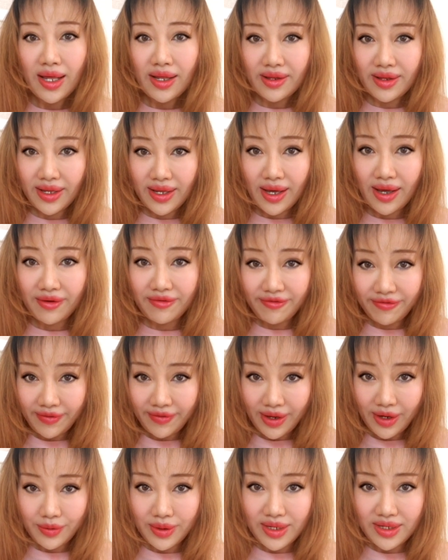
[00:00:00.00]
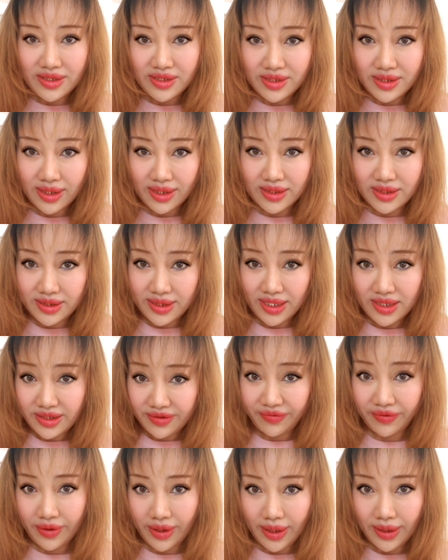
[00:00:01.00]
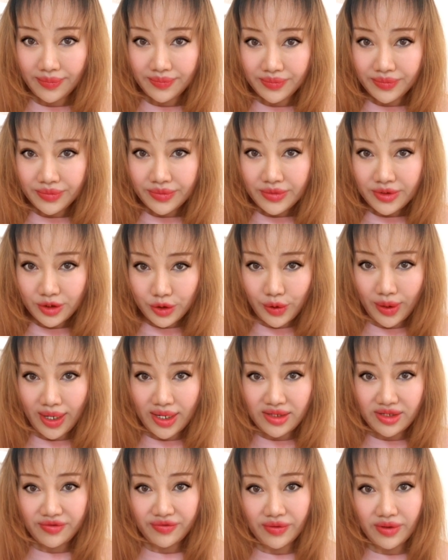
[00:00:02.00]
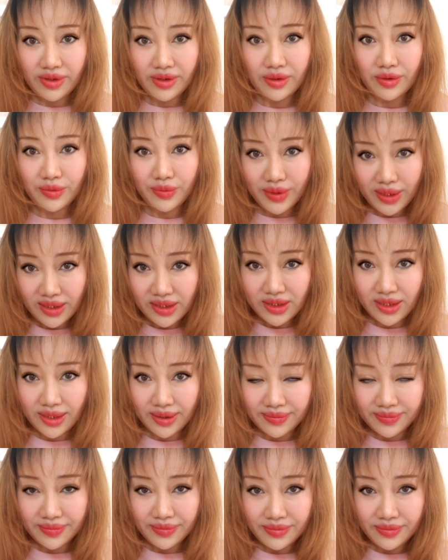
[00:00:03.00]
they are very successfully transfer the risk,